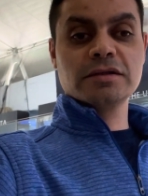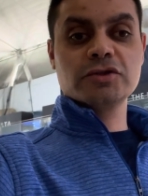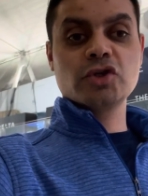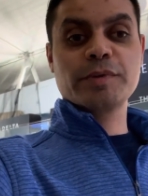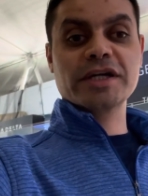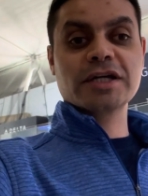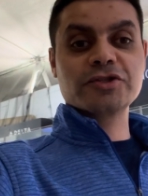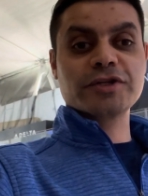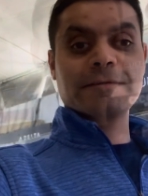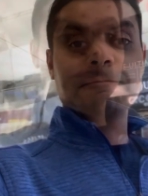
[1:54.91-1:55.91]
European
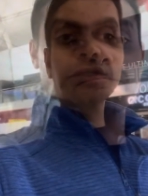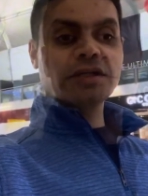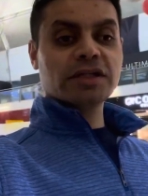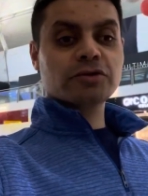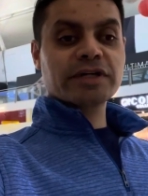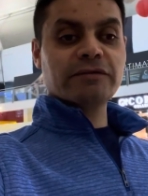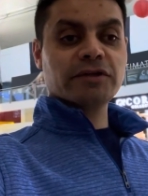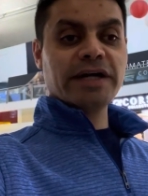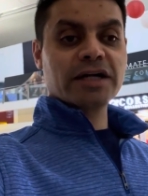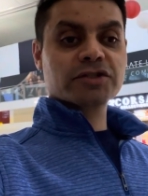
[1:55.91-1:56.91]
country. One of the other travel
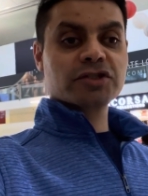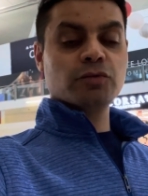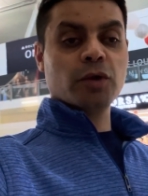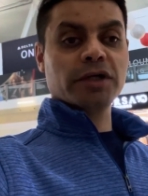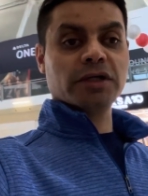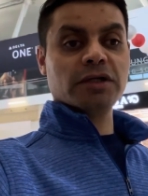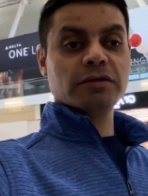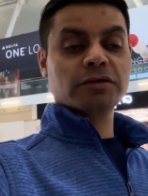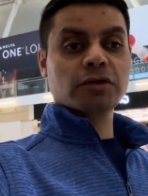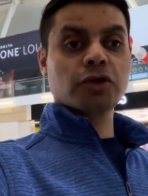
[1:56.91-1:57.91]
hacks you want
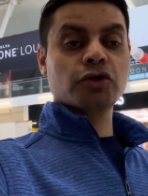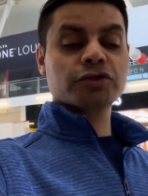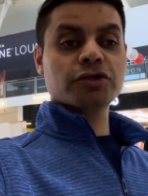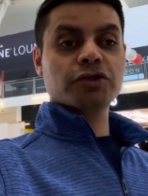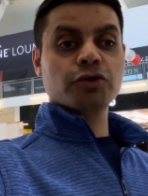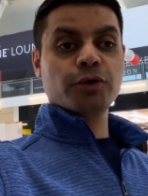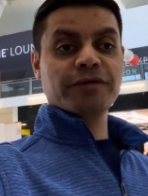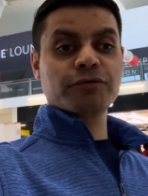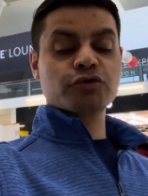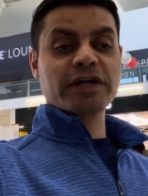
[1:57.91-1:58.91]
to learn to do
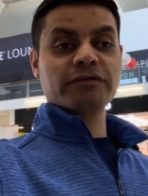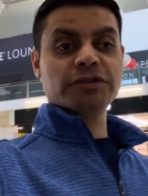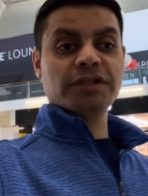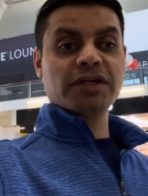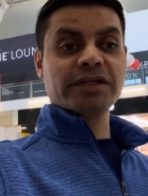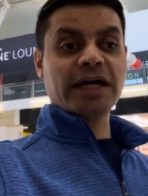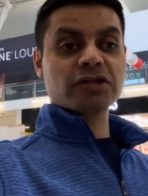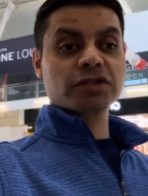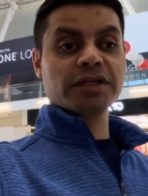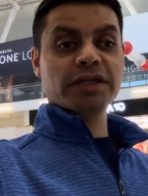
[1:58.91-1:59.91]
if you're traveling
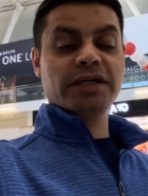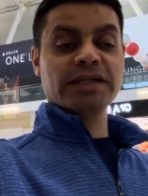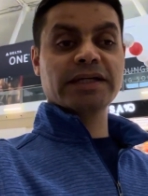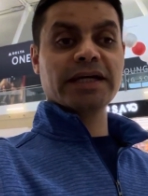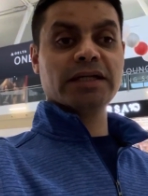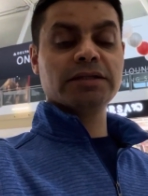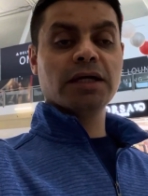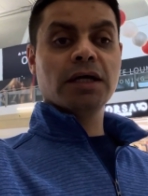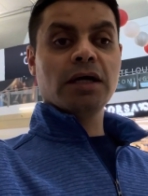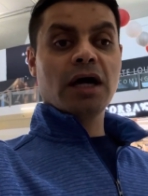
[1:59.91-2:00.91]
internationally, and again,
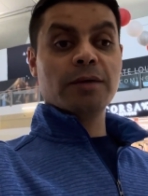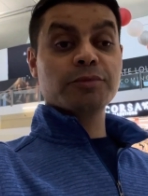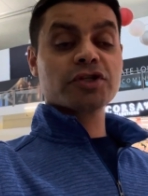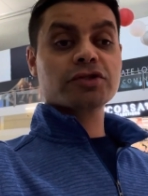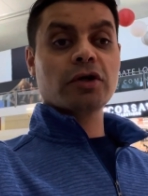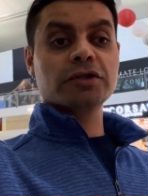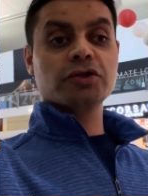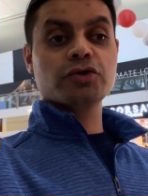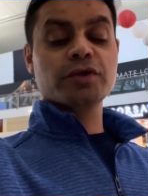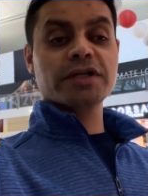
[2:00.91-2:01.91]
I'm just starting to
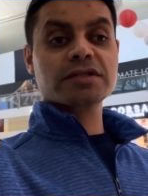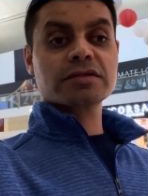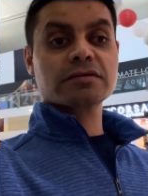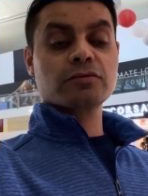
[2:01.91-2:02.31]
do this.